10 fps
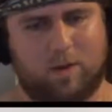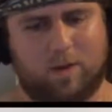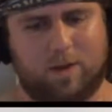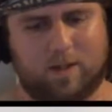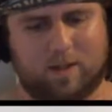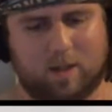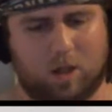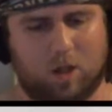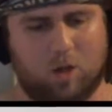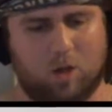this
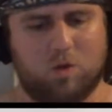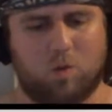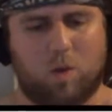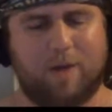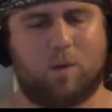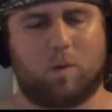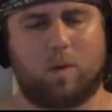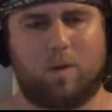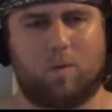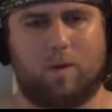huge
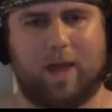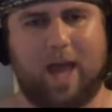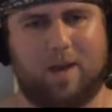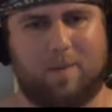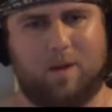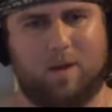rivalry with Adam.